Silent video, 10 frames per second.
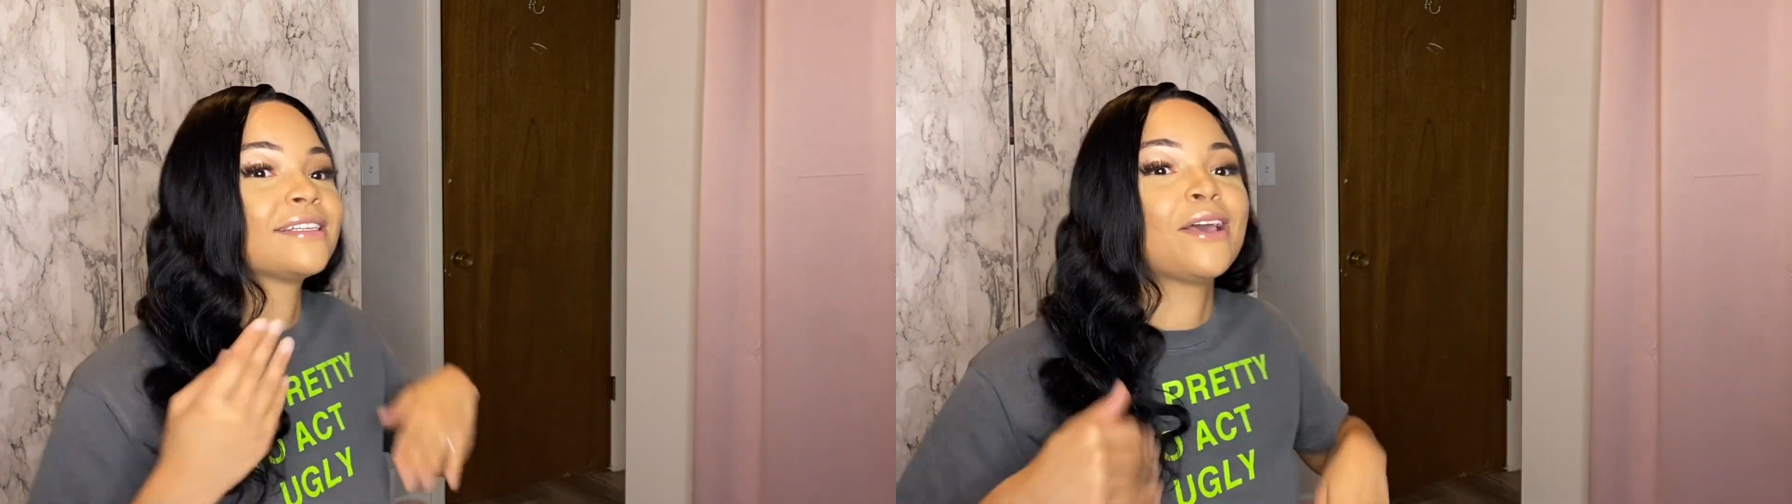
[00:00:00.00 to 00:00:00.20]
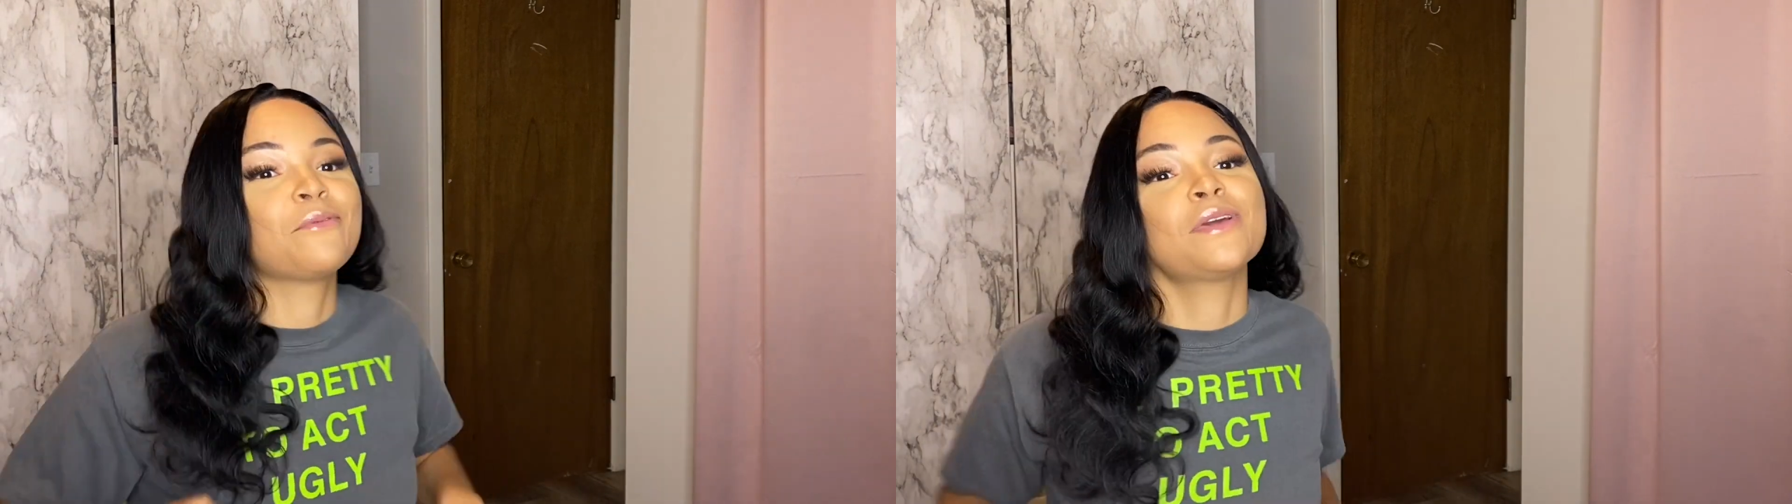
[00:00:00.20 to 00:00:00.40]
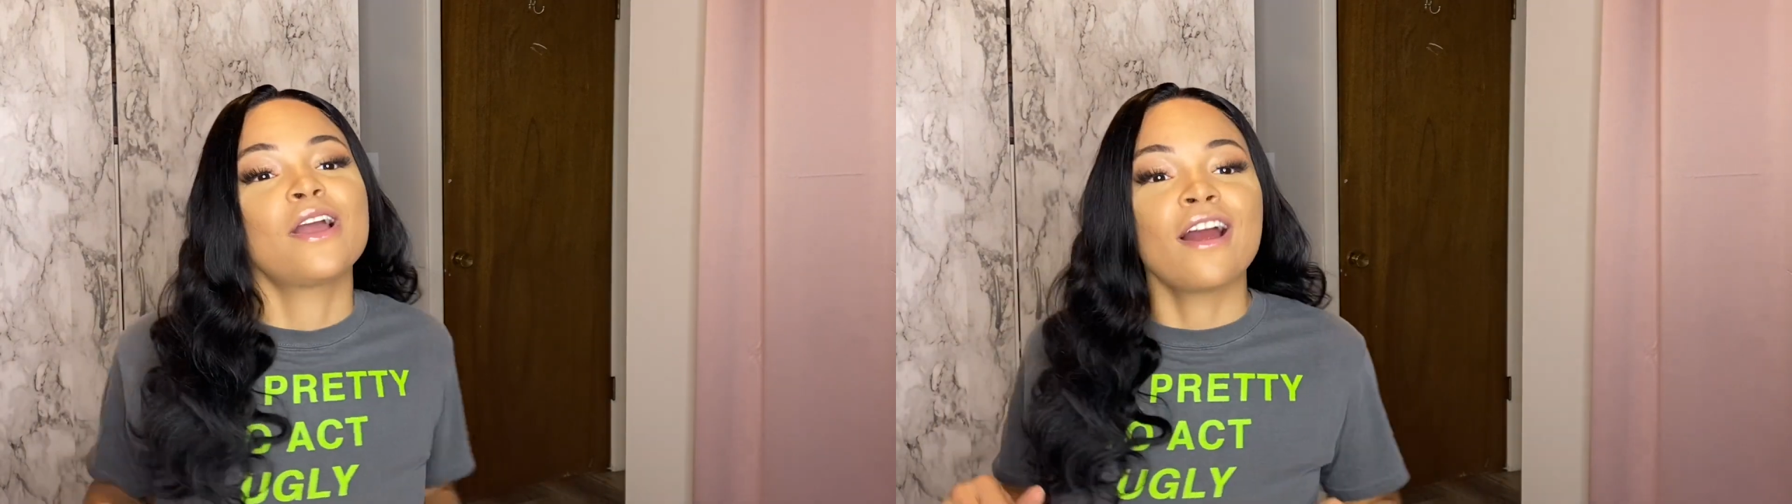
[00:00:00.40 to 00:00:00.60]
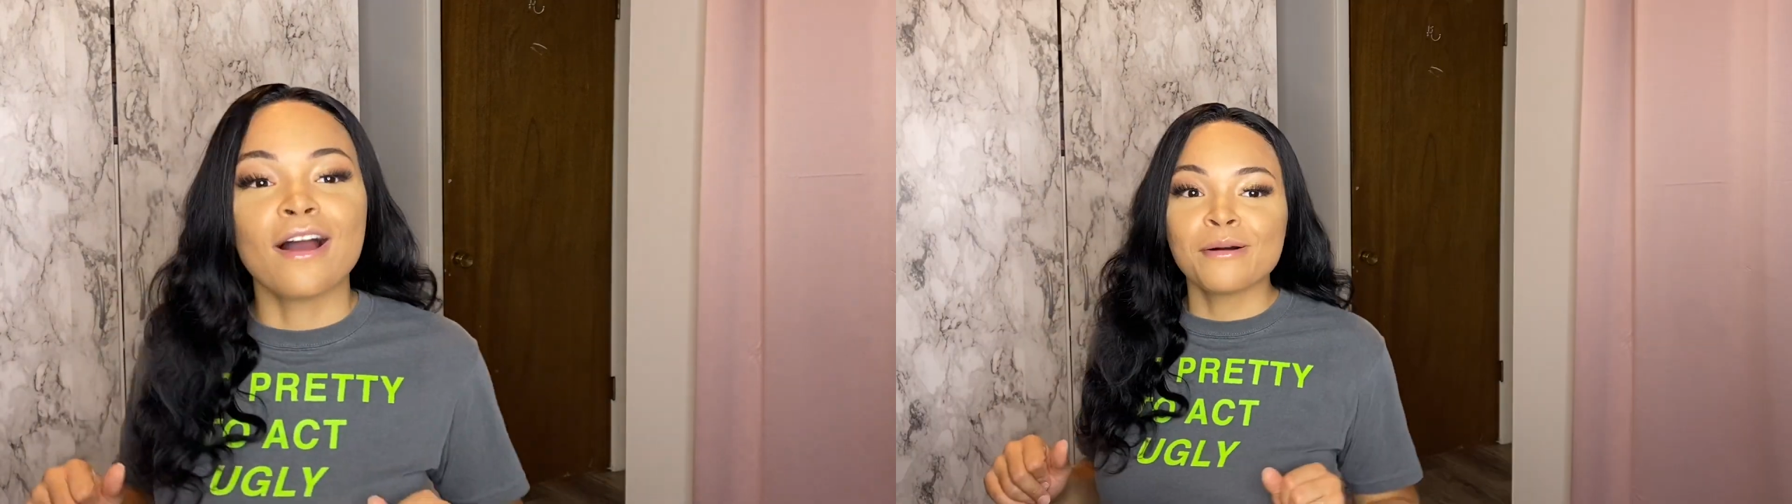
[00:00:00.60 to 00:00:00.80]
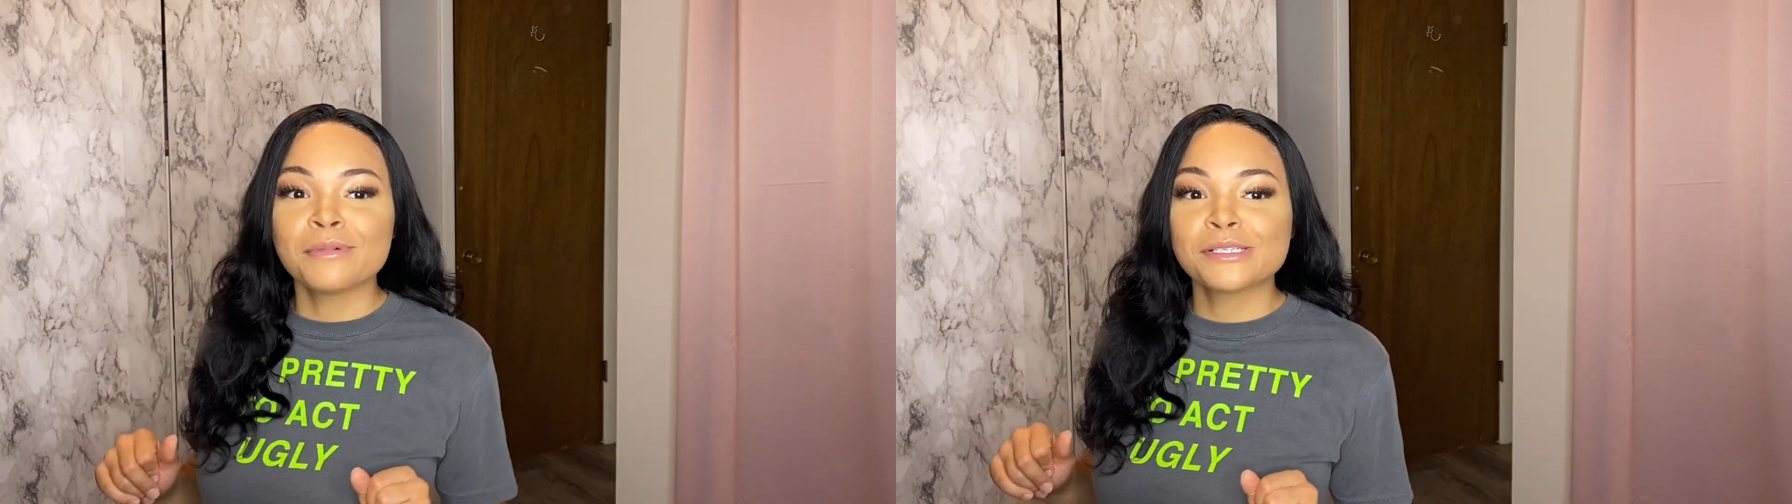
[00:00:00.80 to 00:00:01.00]
We are
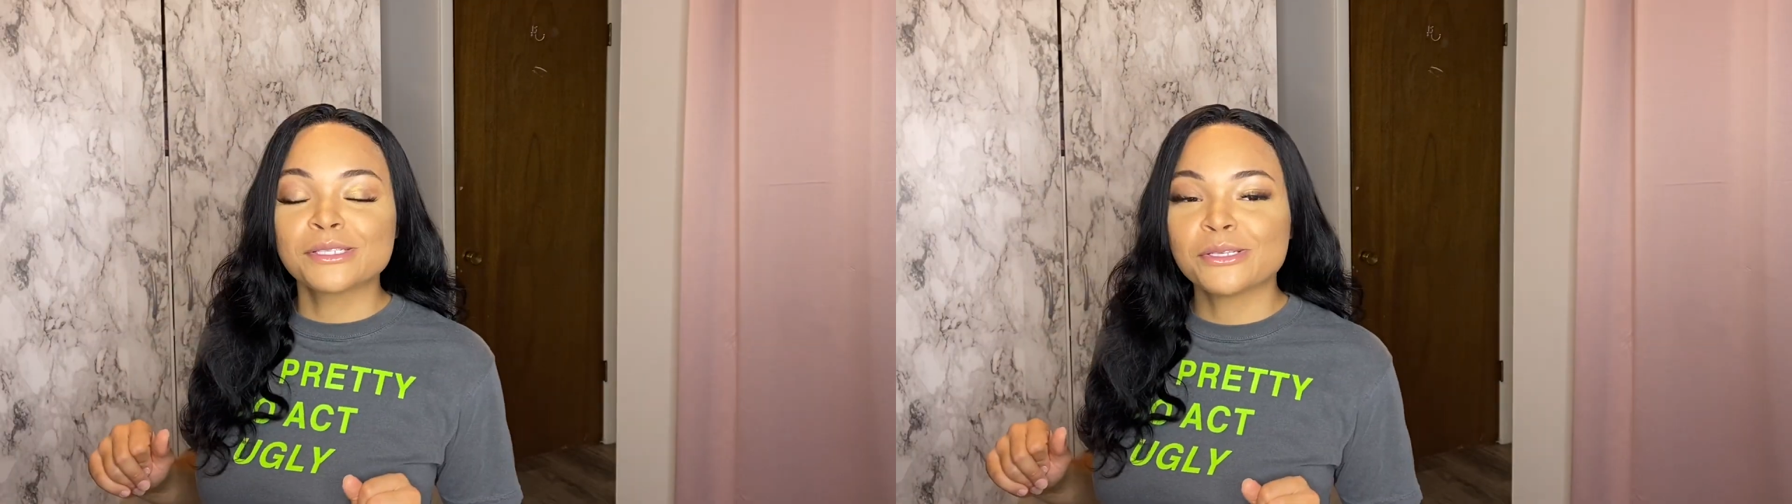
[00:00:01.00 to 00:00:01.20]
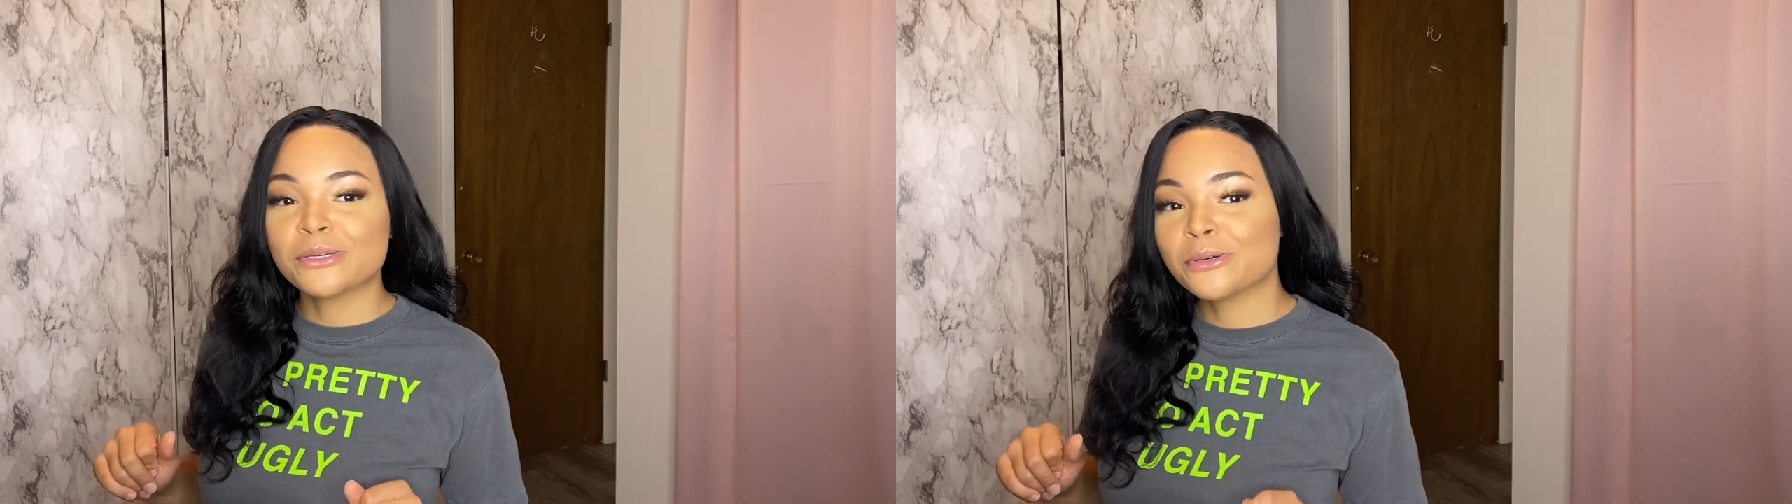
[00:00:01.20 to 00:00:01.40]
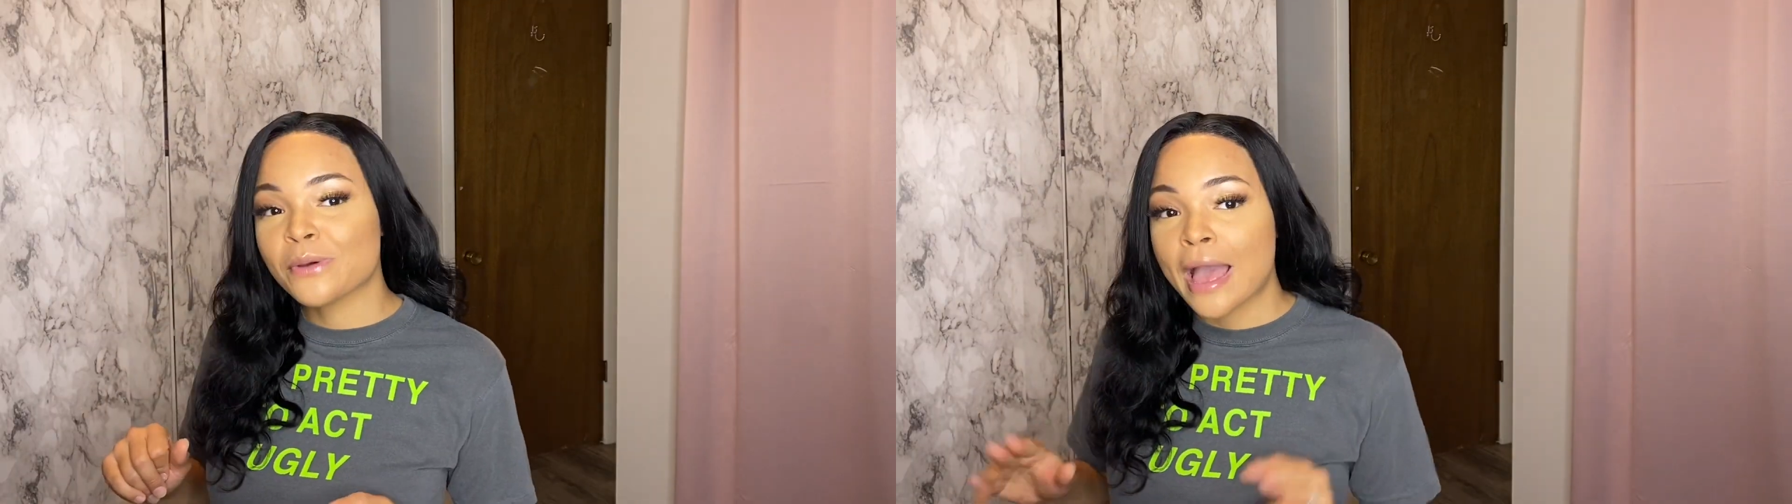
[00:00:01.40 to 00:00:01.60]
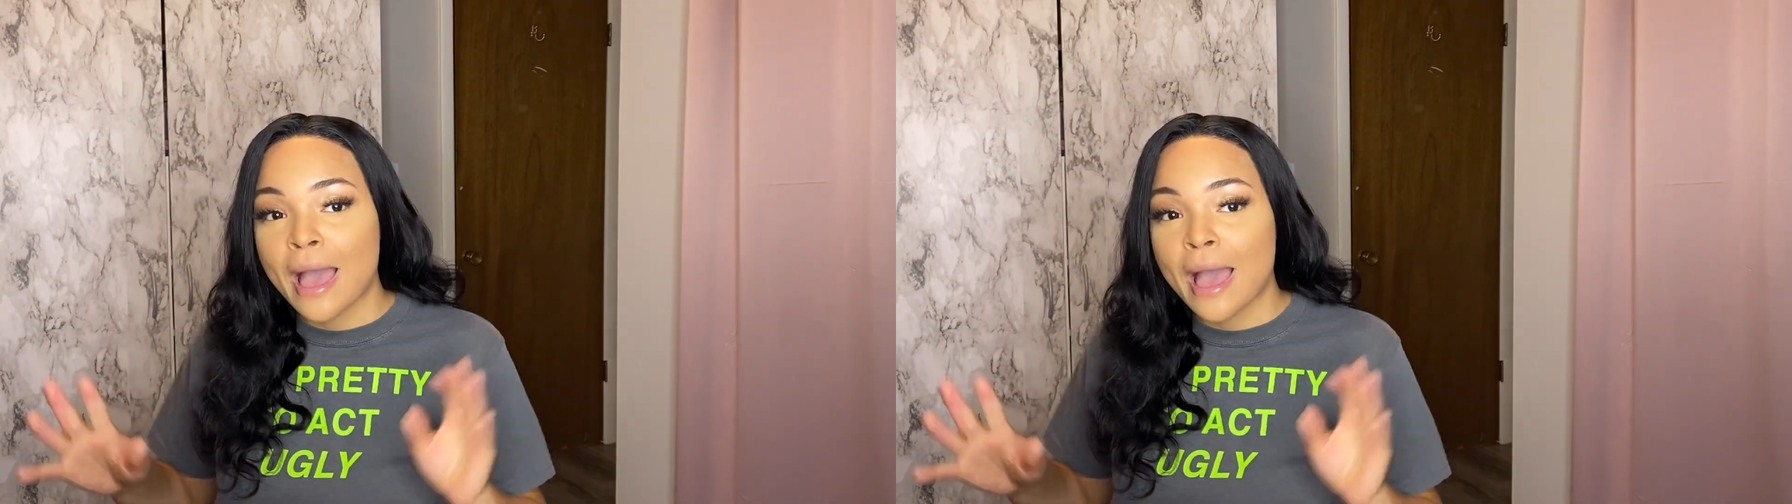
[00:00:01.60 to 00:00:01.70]
almost to